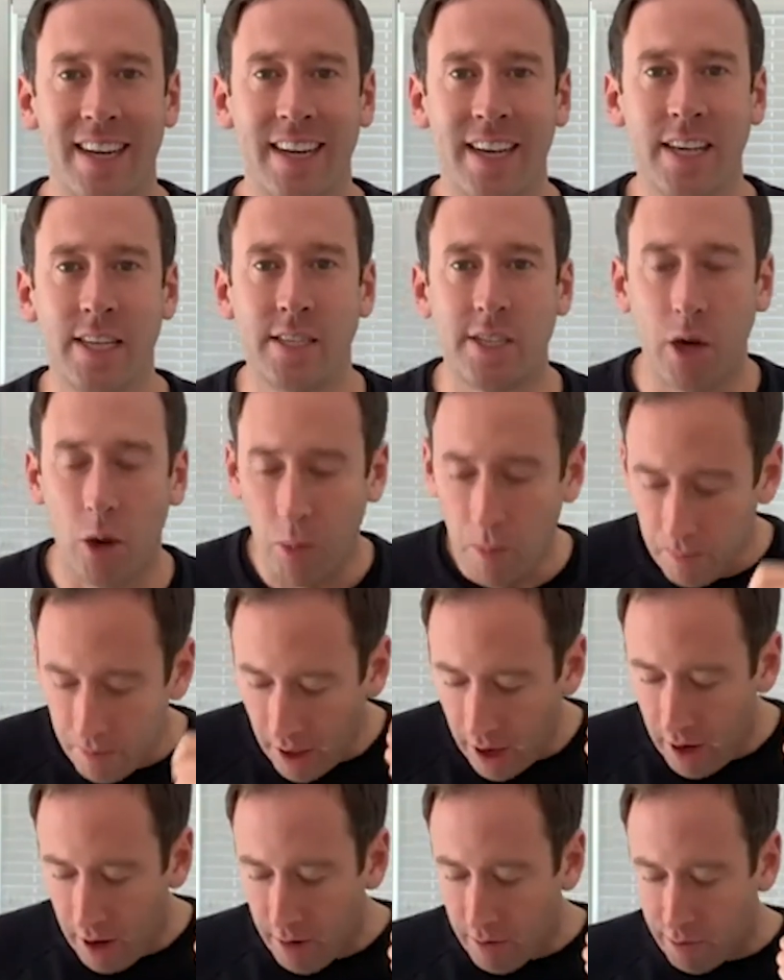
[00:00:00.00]
So
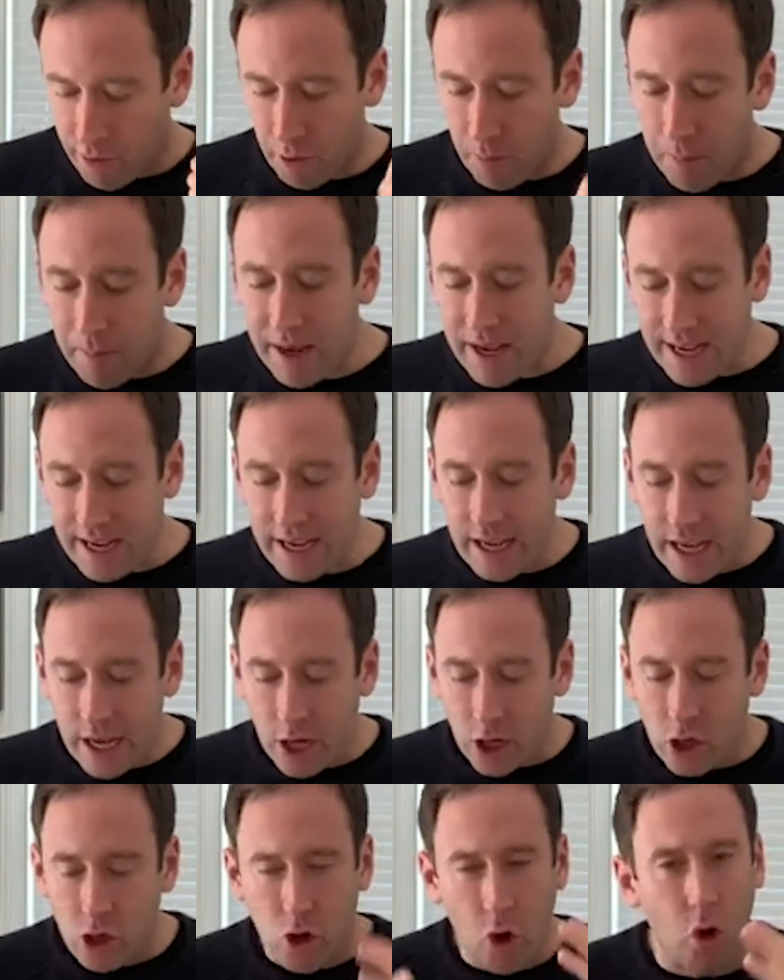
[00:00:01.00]
for me,
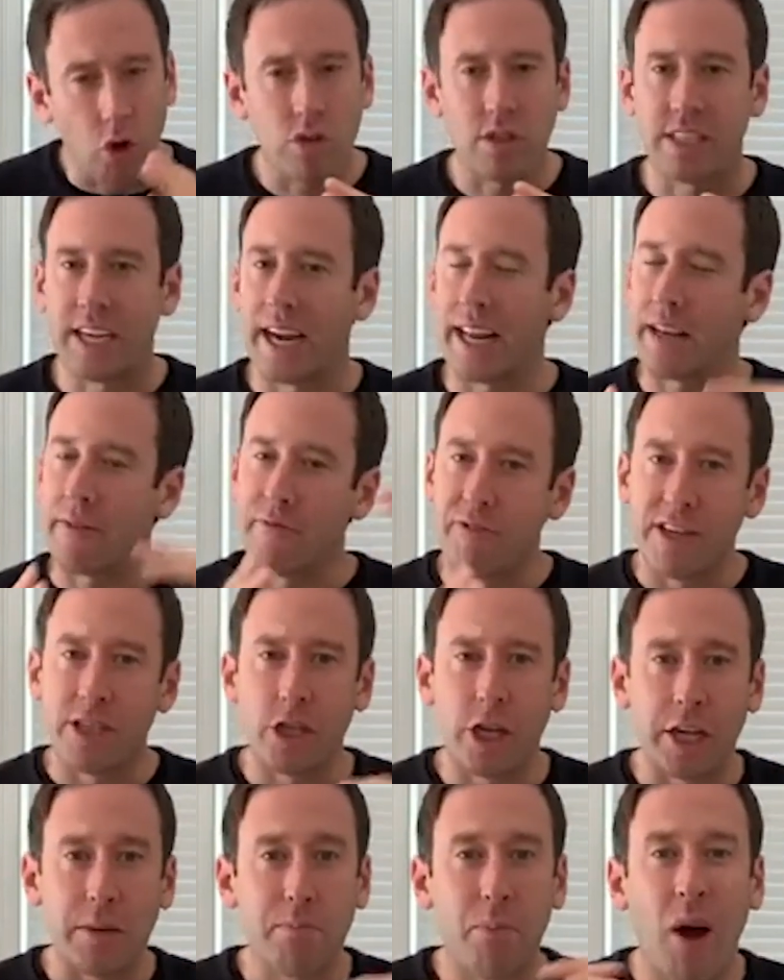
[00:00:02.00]
goal setting,
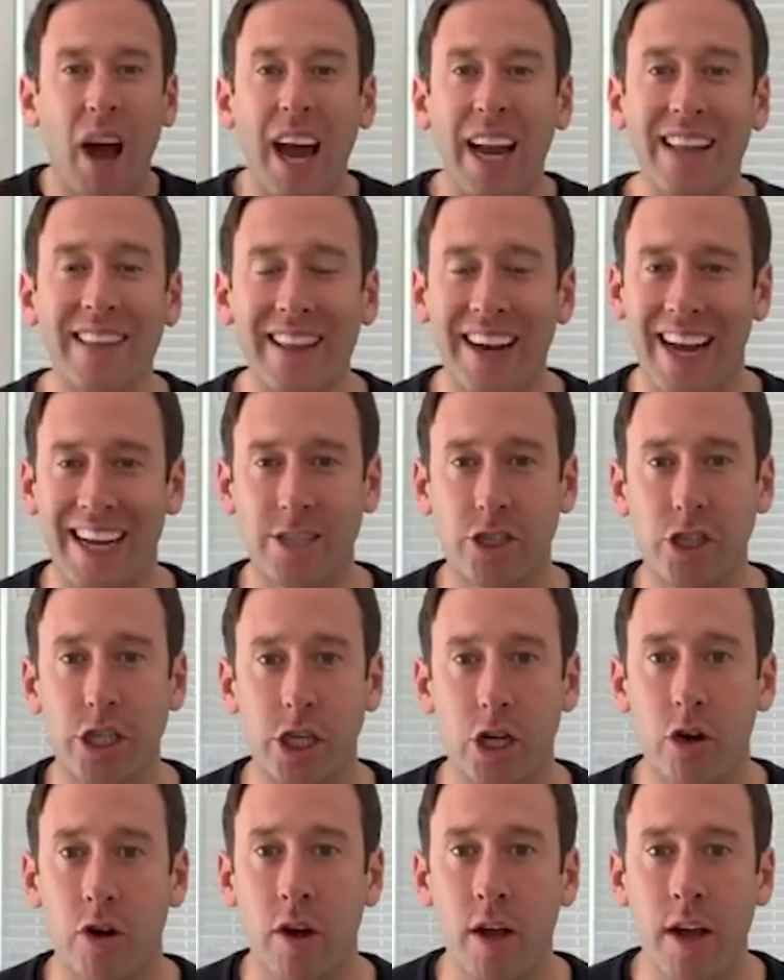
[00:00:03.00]
visioning, planning the next
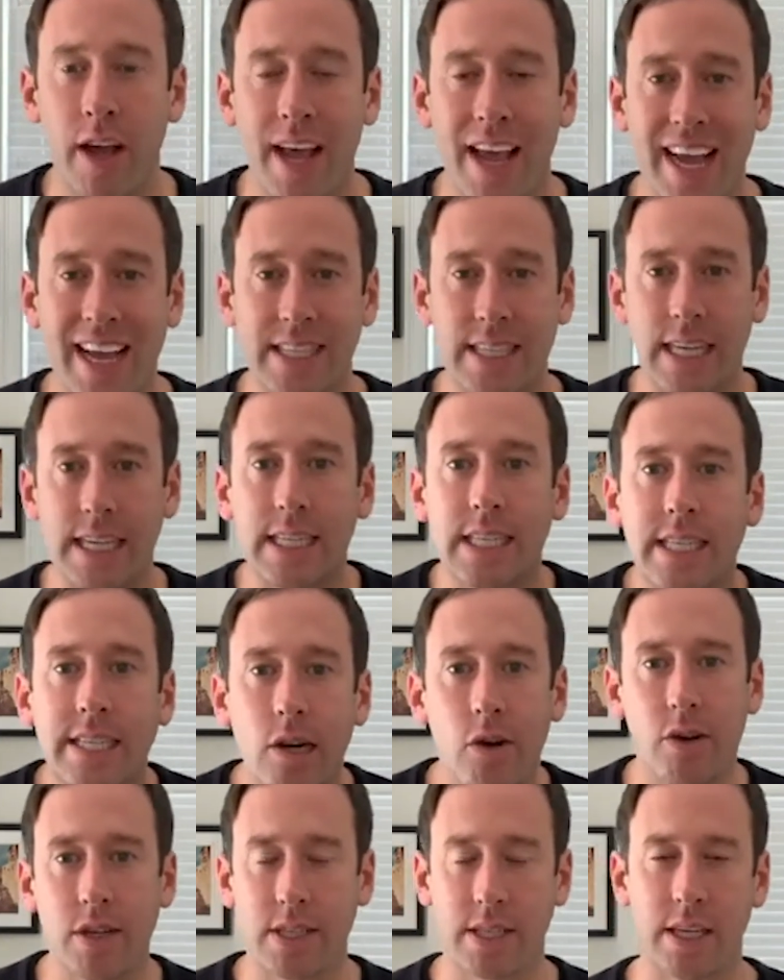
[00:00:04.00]
year is a
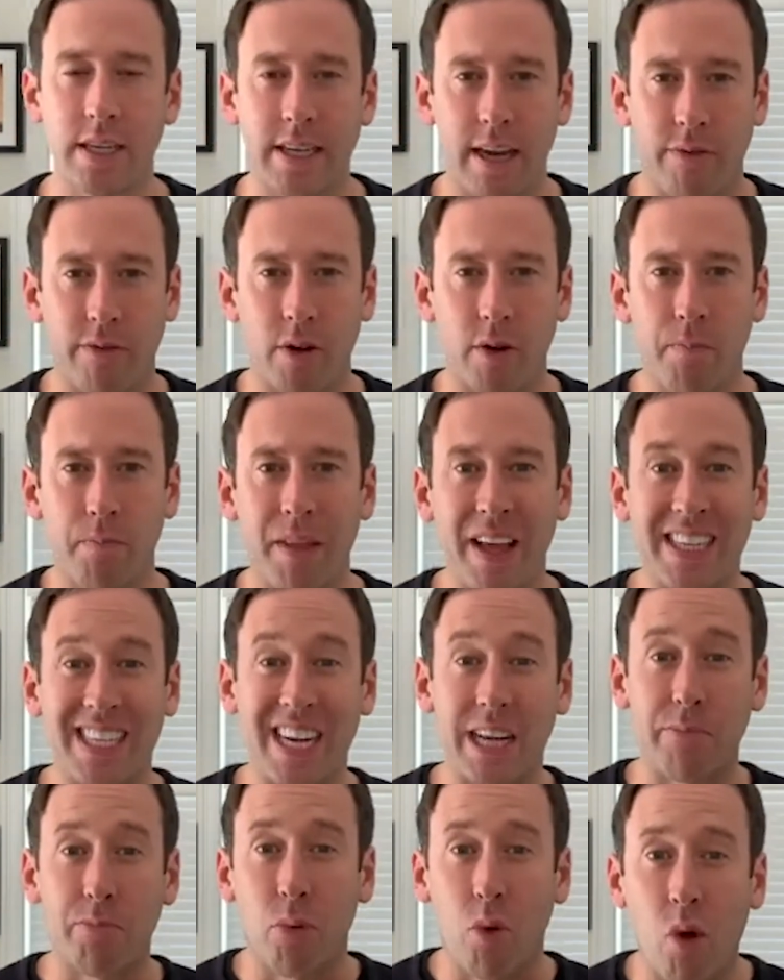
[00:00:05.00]
serious endeavor. It's a
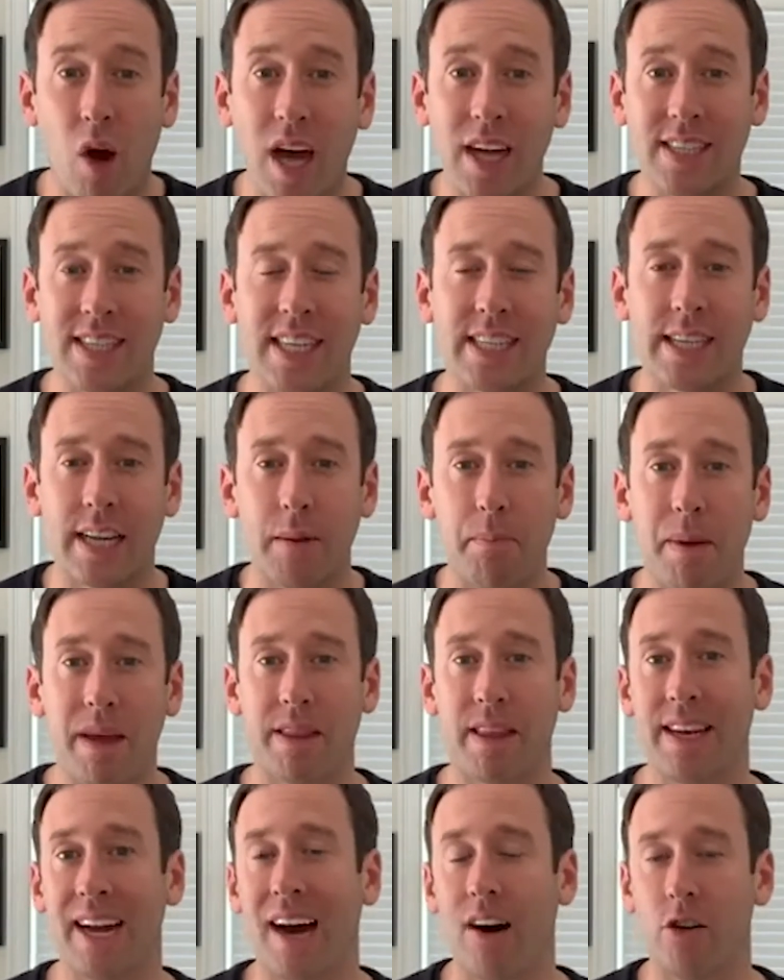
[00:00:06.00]
process and a
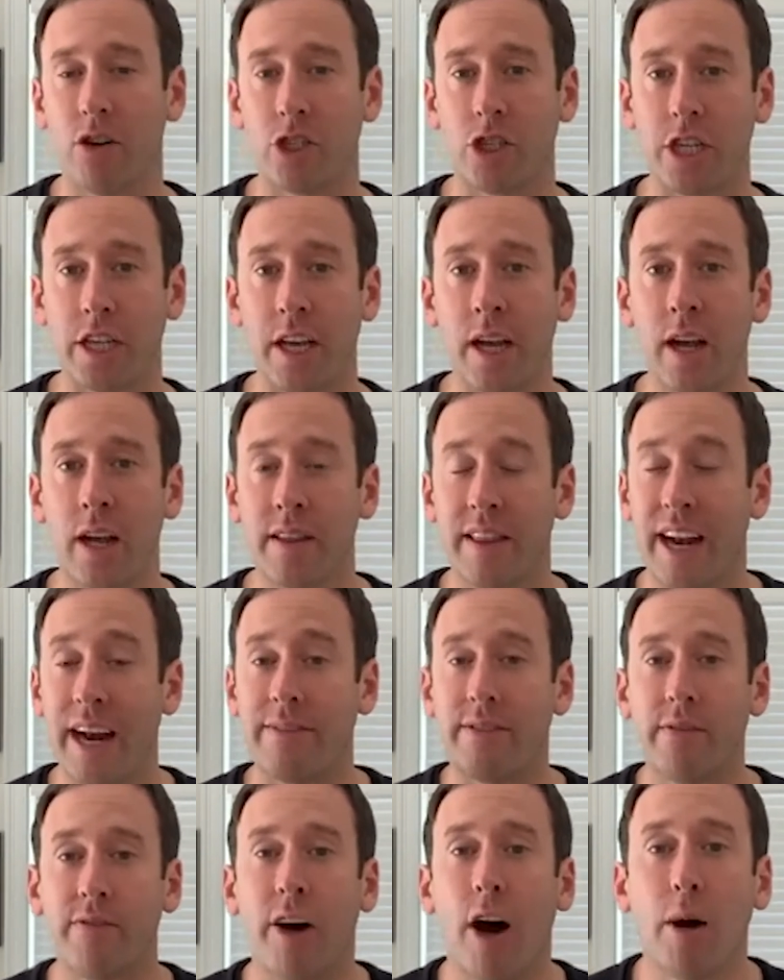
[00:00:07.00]
methodology that I've
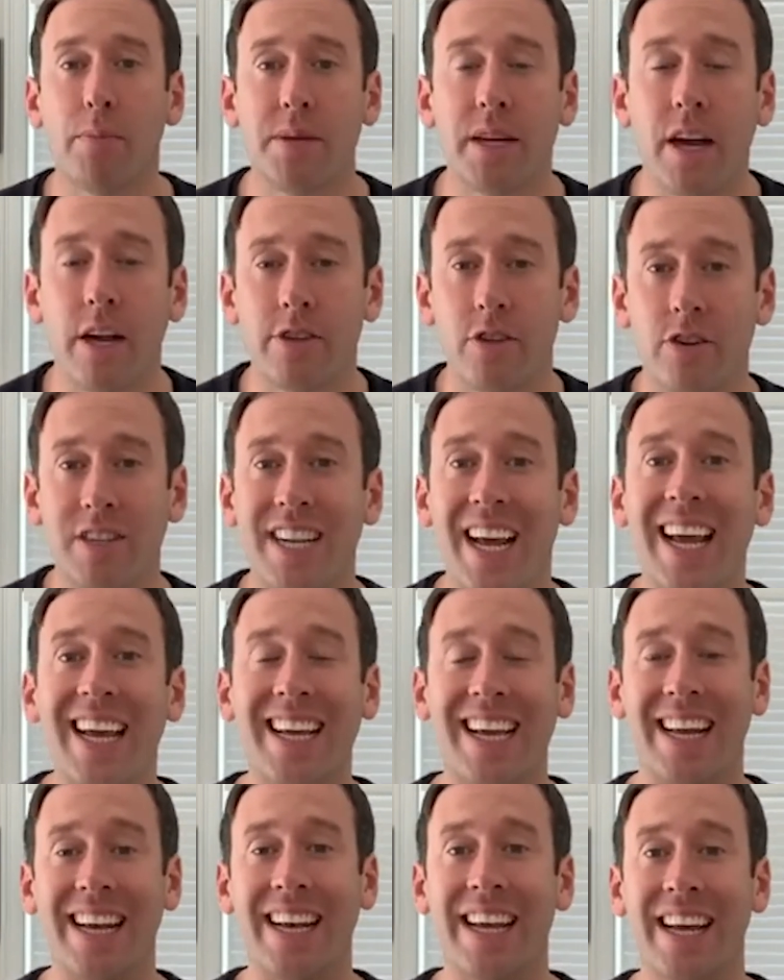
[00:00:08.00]
developed and
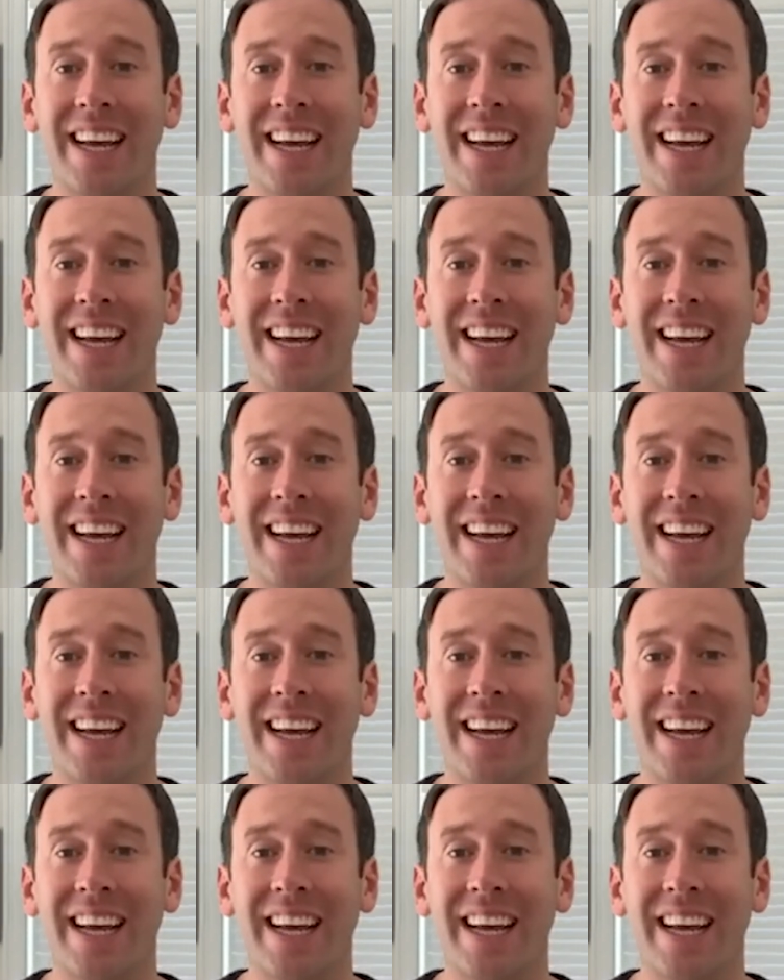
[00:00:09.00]
undertaken